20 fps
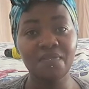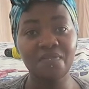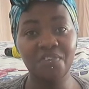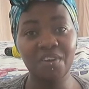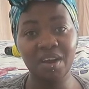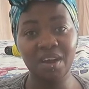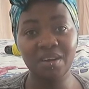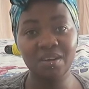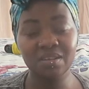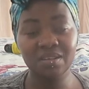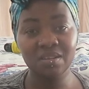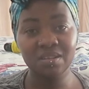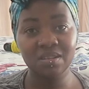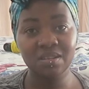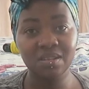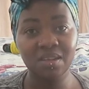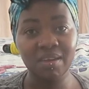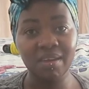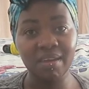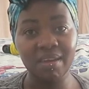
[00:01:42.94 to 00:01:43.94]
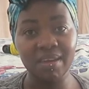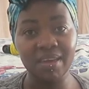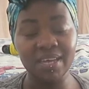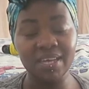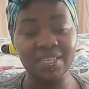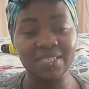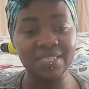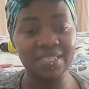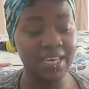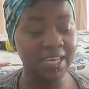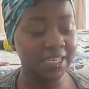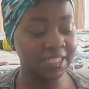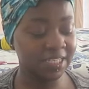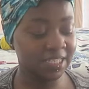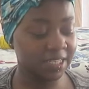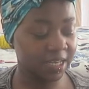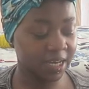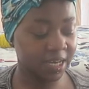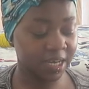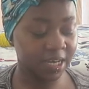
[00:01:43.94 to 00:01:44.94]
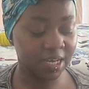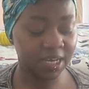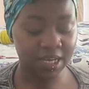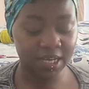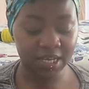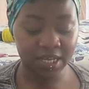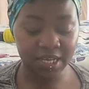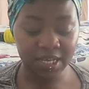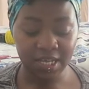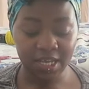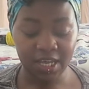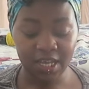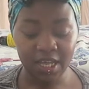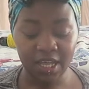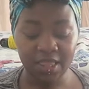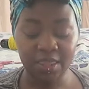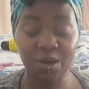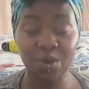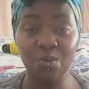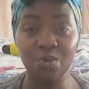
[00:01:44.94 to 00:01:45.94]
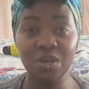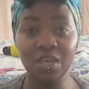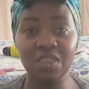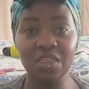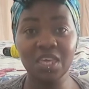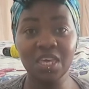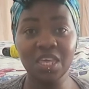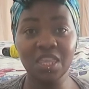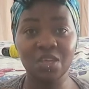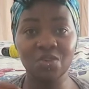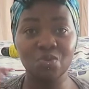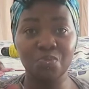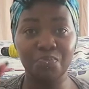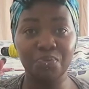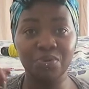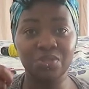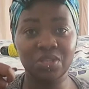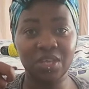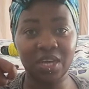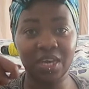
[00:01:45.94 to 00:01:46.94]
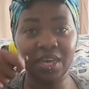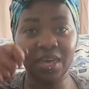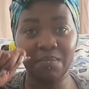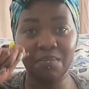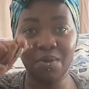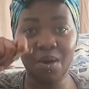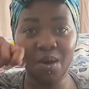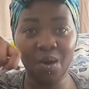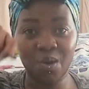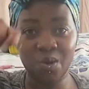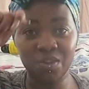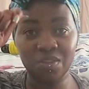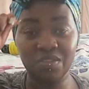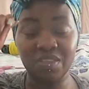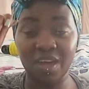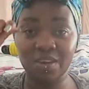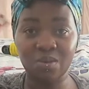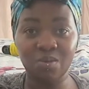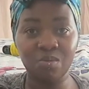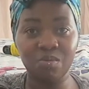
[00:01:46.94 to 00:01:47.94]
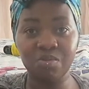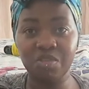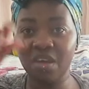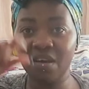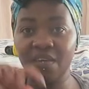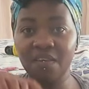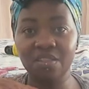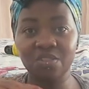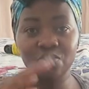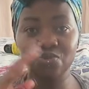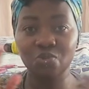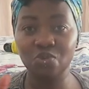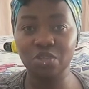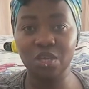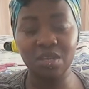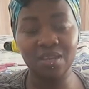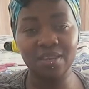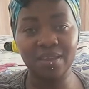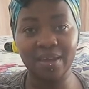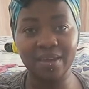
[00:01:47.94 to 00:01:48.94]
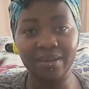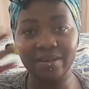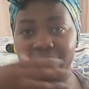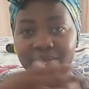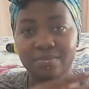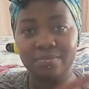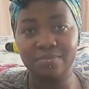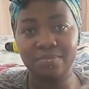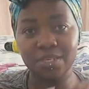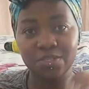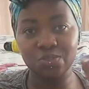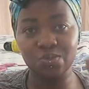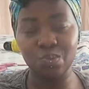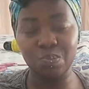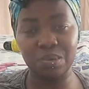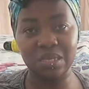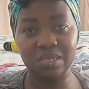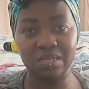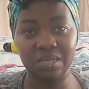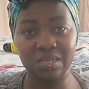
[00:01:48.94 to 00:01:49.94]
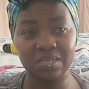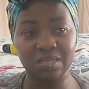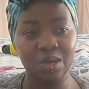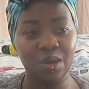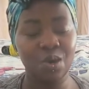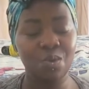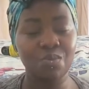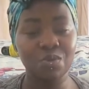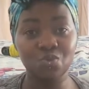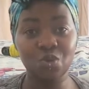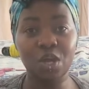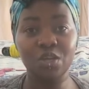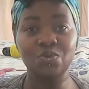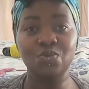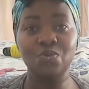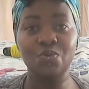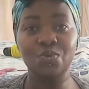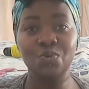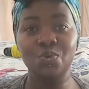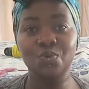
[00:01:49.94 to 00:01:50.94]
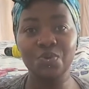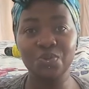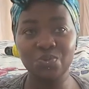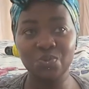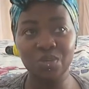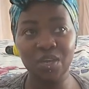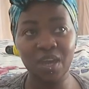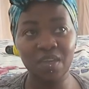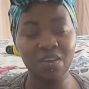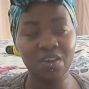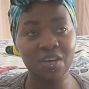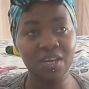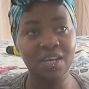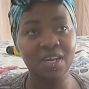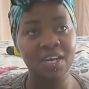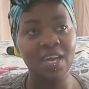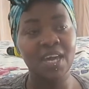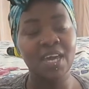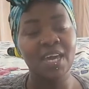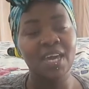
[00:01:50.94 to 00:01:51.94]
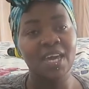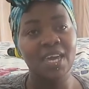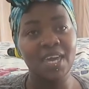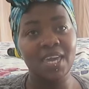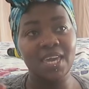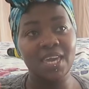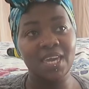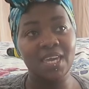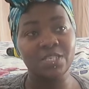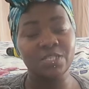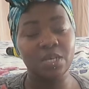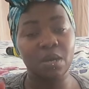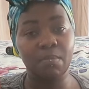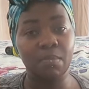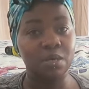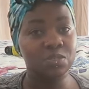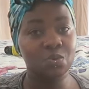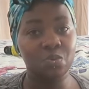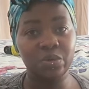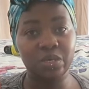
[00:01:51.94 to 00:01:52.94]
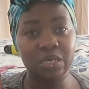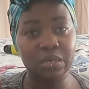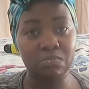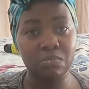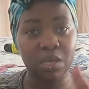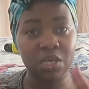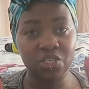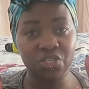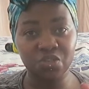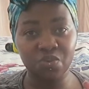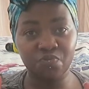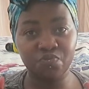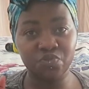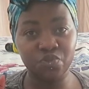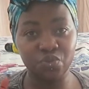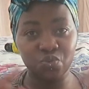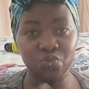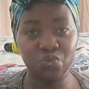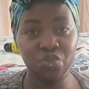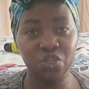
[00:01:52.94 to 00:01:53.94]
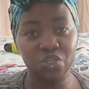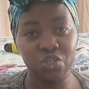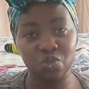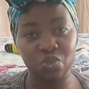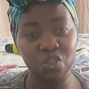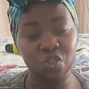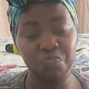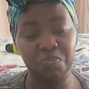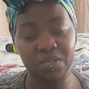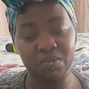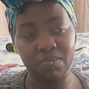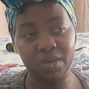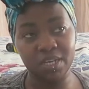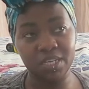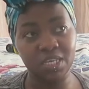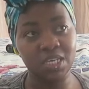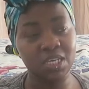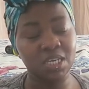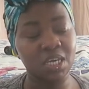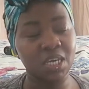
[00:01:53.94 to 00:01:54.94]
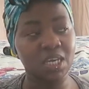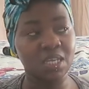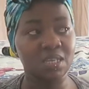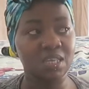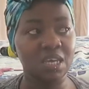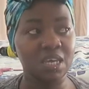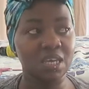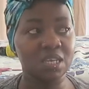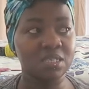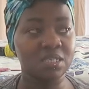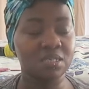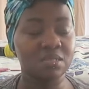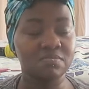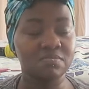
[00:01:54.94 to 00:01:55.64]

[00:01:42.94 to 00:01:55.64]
fell and then the the hooky thingy that you put the camera on that whole thing totally like into pieces we tried to glue it together and come out so we can make sure to use it and not spend money and then